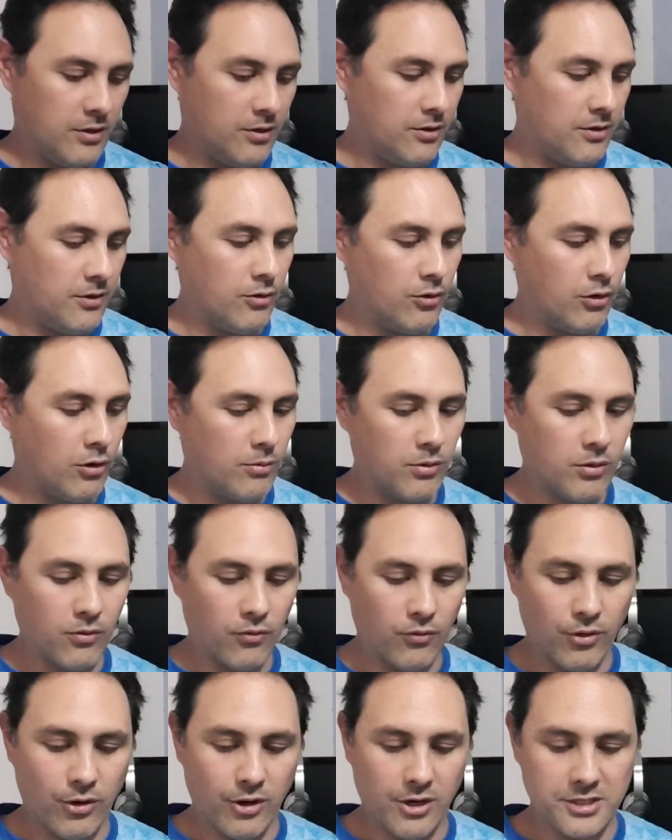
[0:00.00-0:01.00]
normal
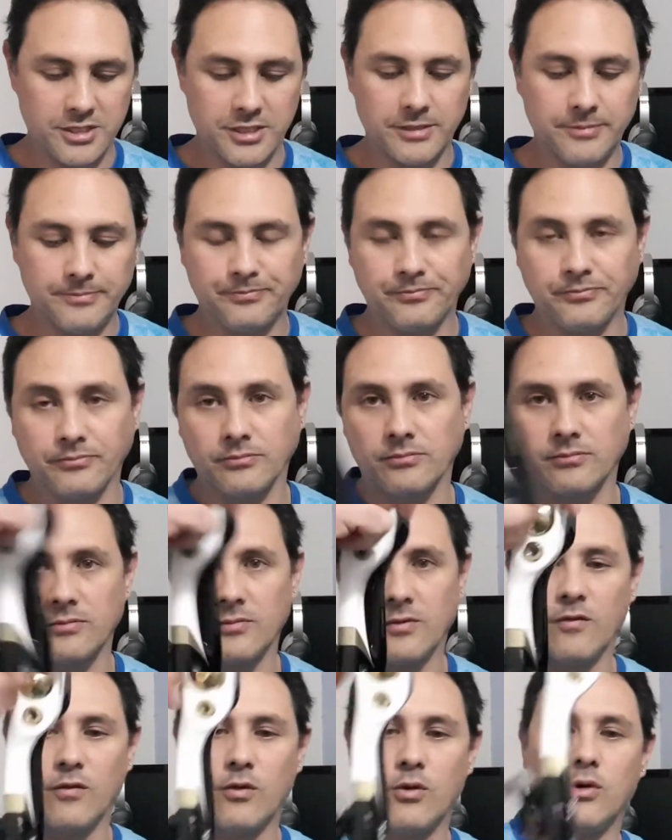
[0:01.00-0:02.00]
riser,
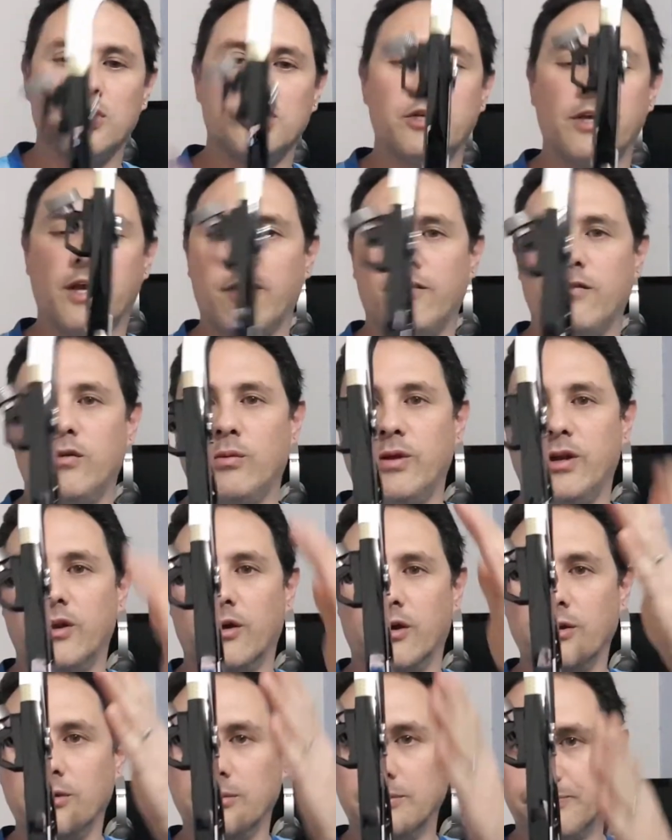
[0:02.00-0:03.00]
of course you have your
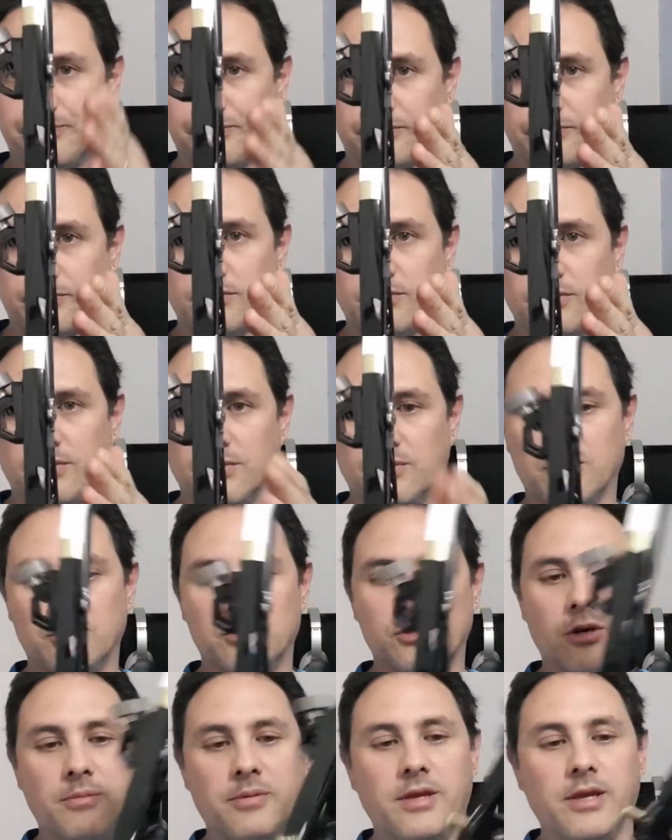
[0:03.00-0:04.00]
window, the
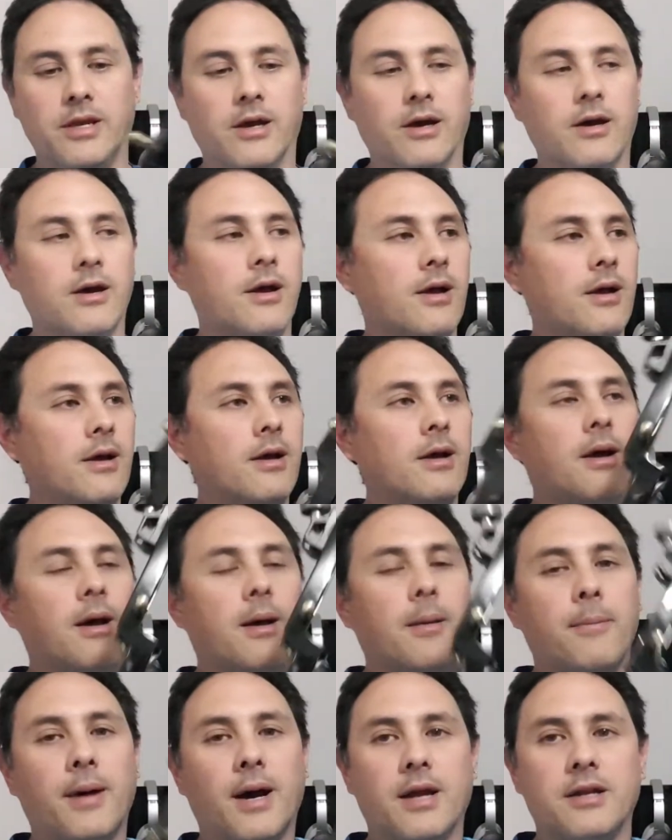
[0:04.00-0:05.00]
top here,
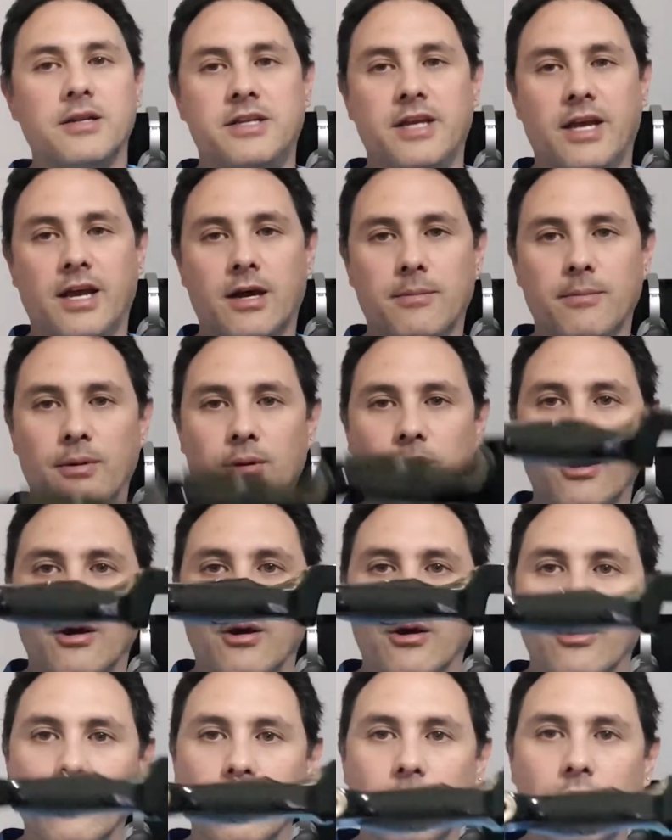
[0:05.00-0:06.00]
but down
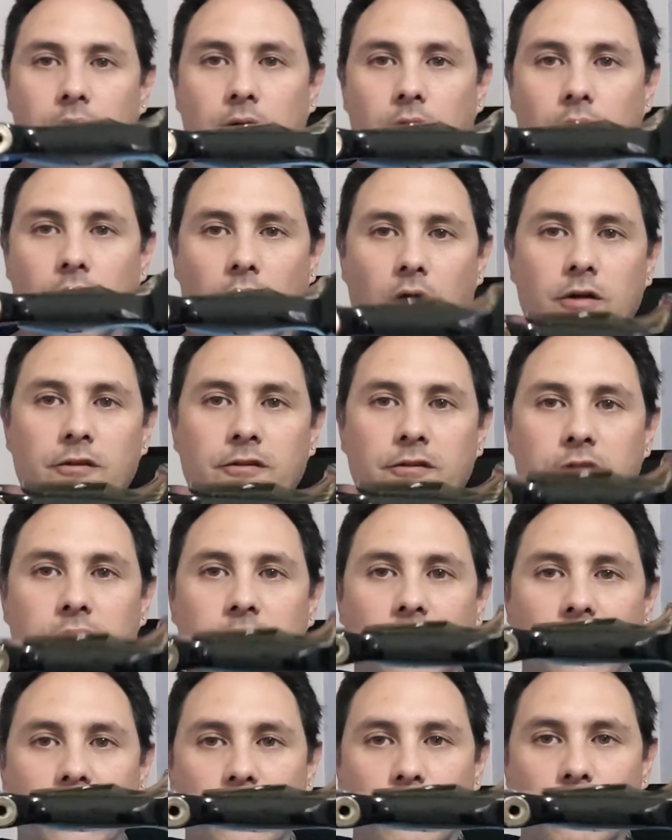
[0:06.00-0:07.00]
below,
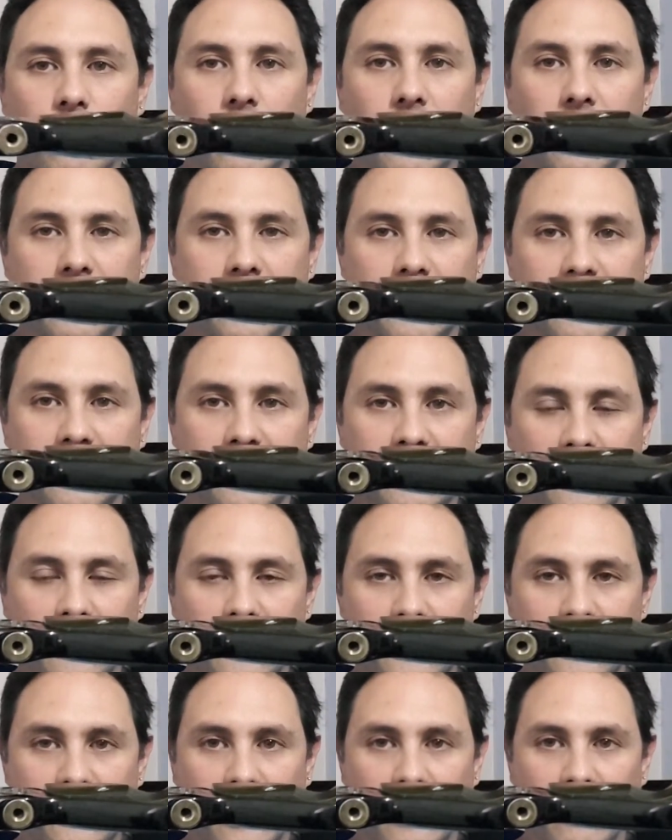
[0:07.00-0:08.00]
often the riser just goes
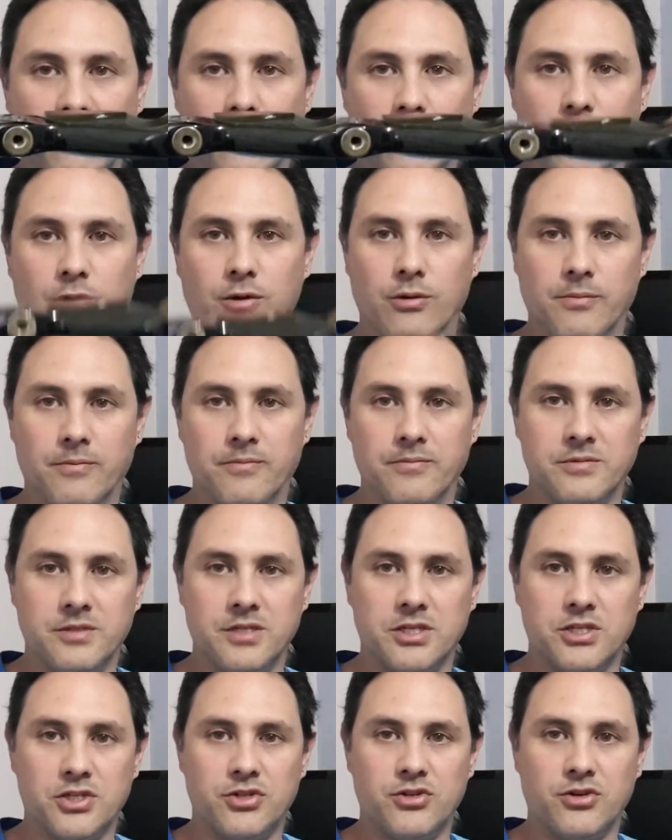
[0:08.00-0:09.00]
straight vertical,
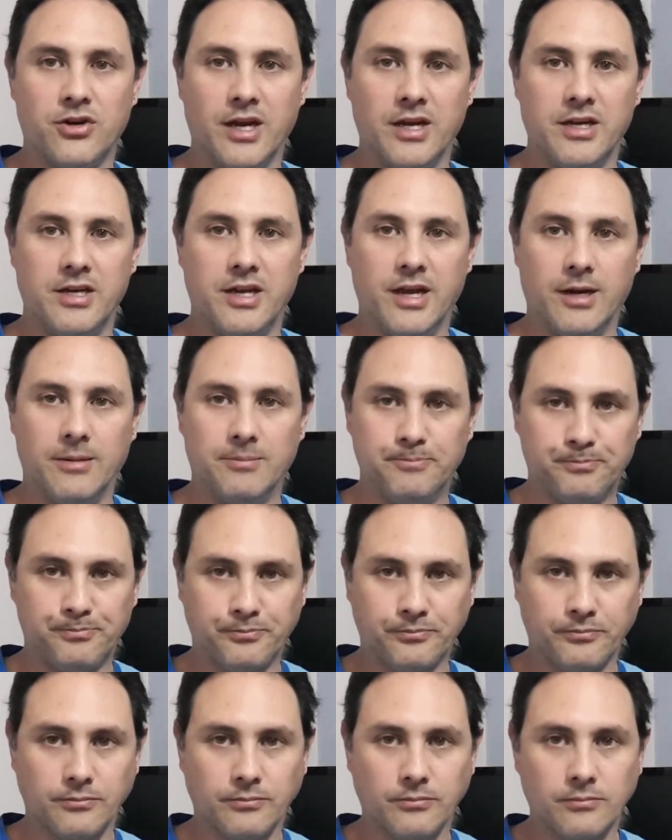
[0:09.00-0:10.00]
straight down.
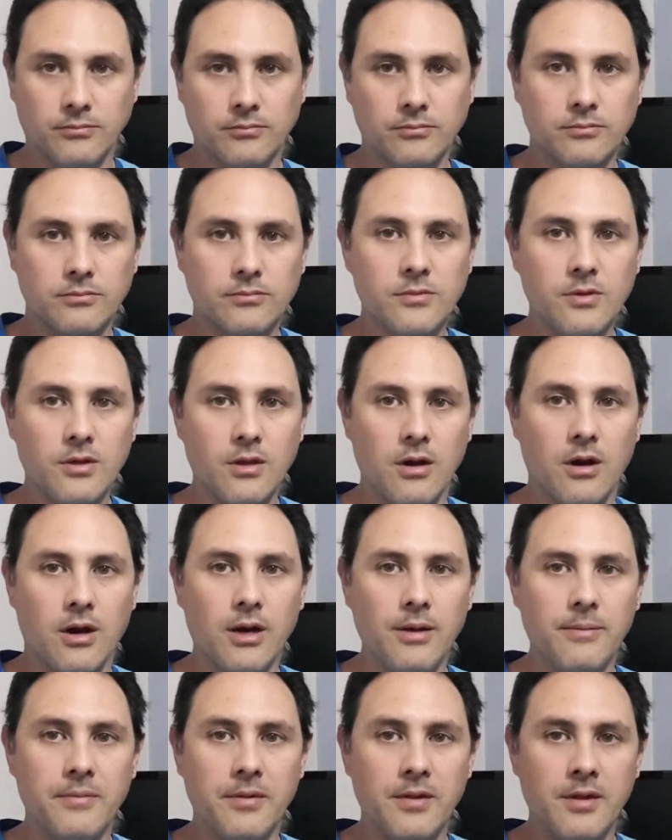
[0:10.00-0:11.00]
All right.
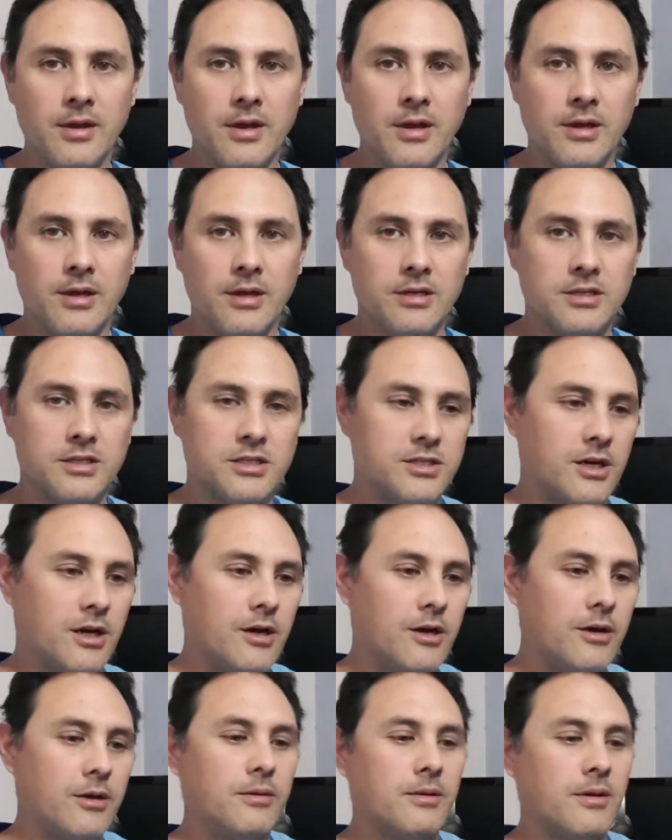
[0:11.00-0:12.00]

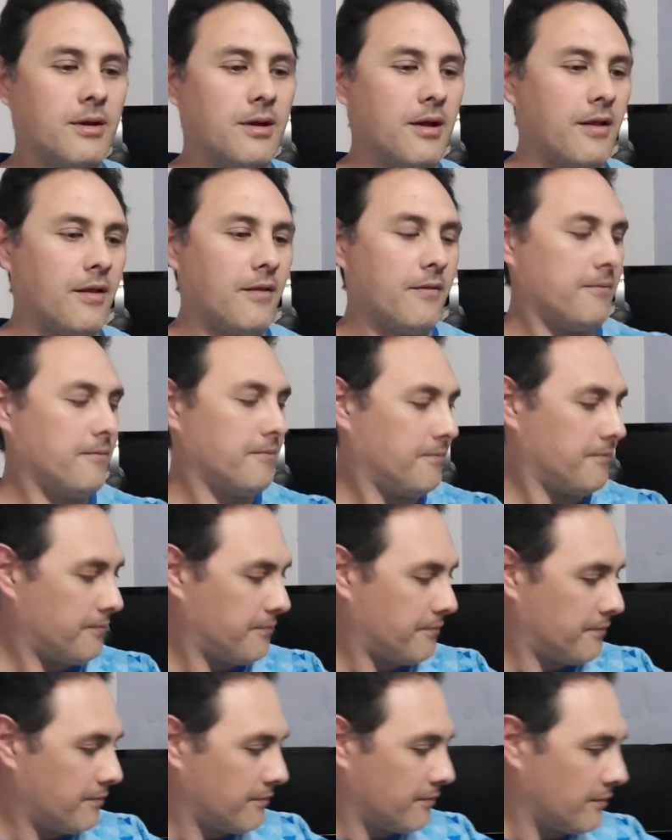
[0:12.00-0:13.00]
So
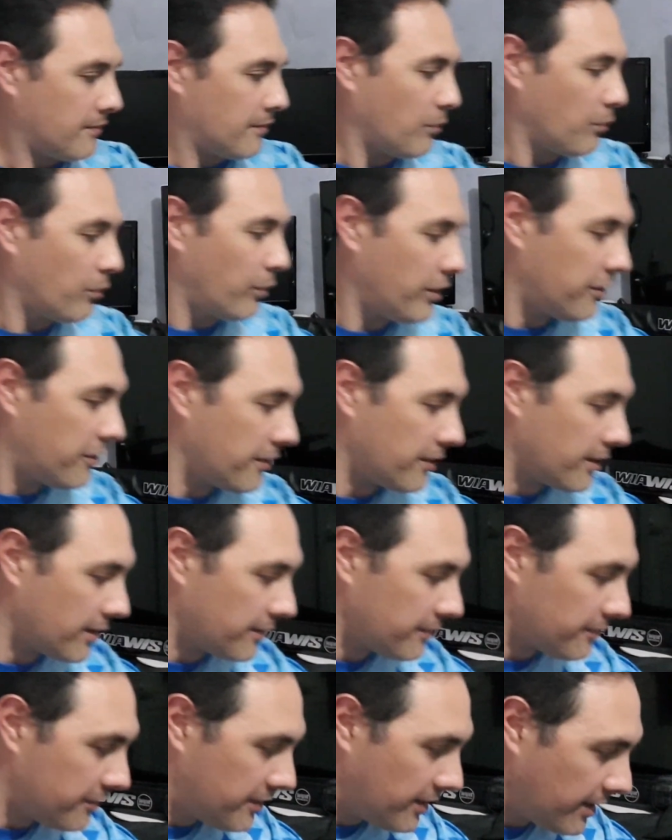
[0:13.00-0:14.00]
with
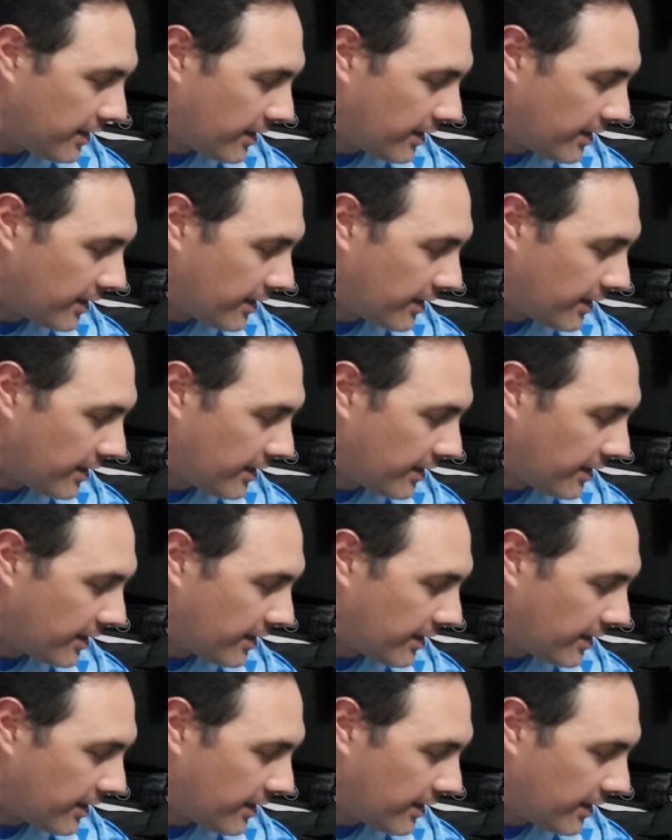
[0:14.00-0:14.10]
the